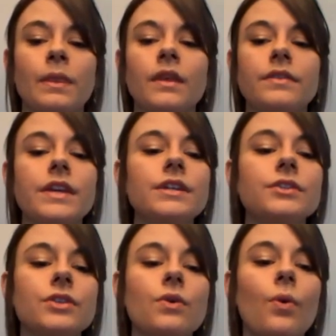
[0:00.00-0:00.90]
These
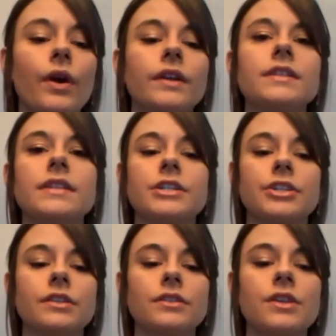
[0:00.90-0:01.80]
two
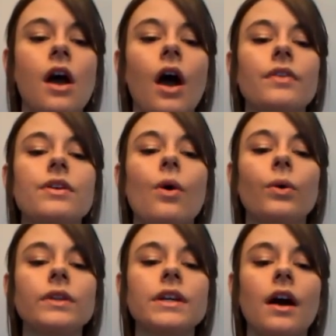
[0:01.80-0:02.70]
organizations are the
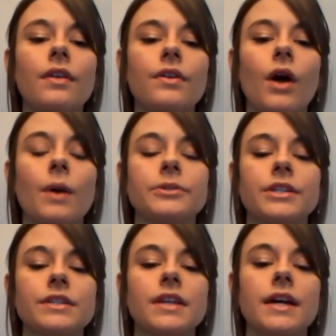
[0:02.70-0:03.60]
only other
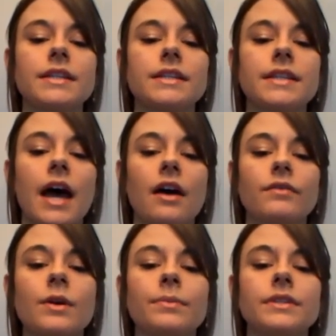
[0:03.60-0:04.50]
options scientists have
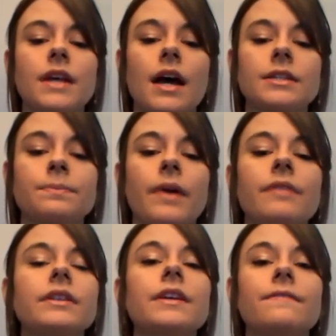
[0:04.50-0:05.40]
besides
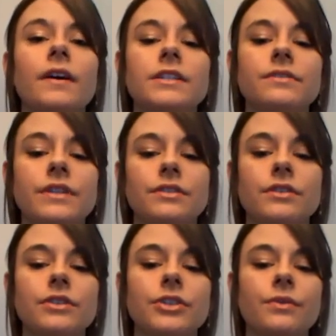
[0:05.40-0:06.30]
privately funded
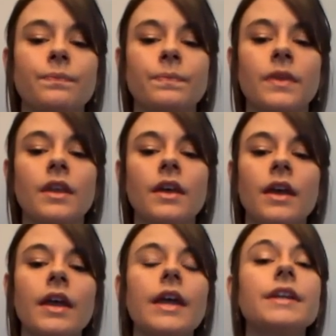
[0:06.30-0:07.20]
research.
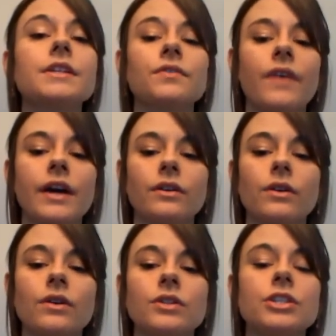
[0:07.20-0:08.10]
It is vital
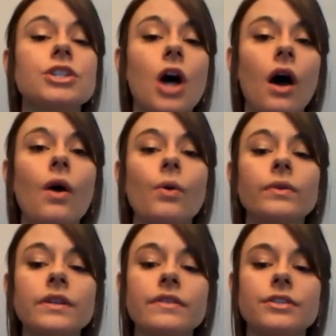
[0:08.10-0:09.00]
to not
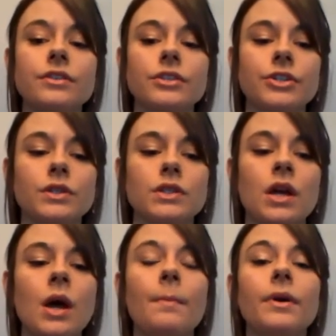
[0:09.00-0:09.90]
only researchers,
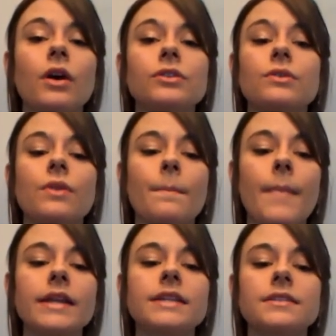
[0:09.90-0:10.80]
but also the
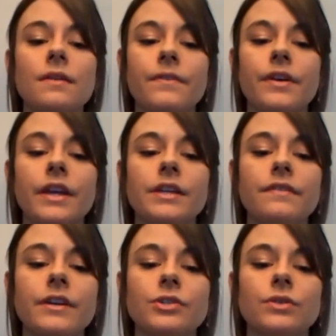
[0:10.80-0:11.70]
many suffering
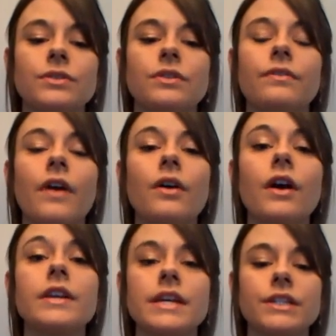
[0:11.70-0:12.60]
individuals throughout
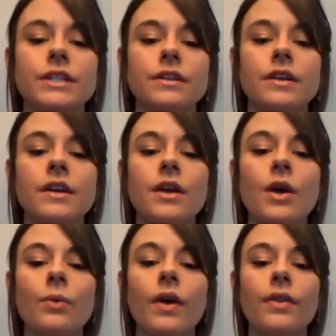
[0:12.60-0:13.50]
our nation,
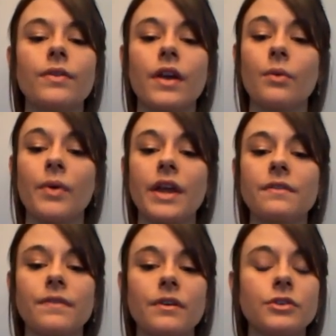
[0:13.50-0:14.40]
whether they are waiting
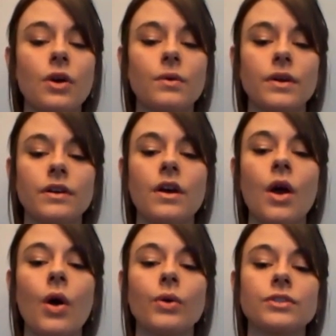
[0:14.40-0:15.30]
for a donor
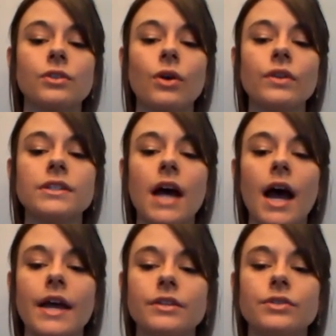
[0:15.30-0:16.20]
or slowly
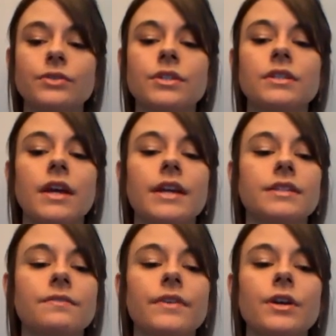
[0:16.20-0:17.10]
dying due to a
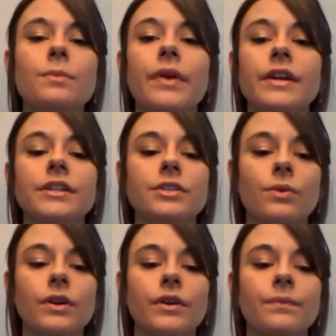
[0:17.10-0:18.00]
severe brain
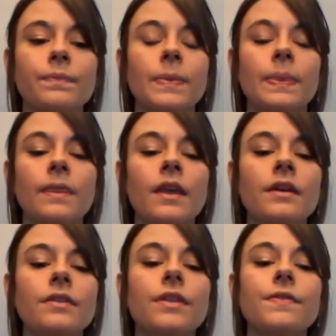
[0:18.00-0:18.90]
disorder,
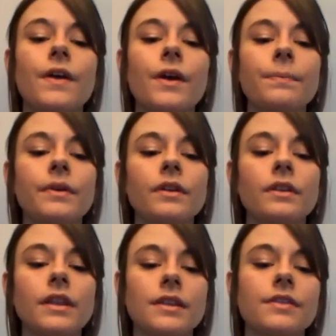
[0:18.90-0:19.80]
that
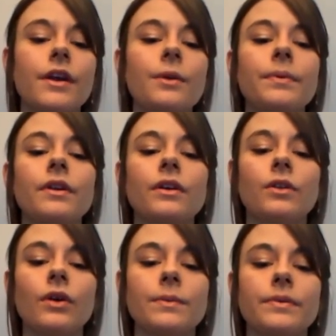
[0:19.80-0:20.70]
the therapeutic
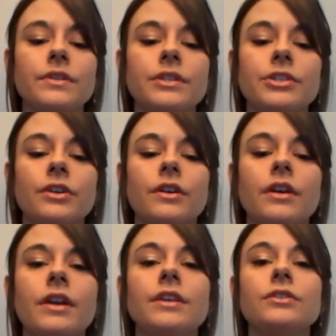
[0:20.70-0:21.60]
cloning procedure
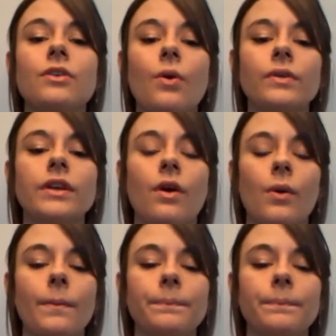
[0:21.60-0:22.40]
is their only hope.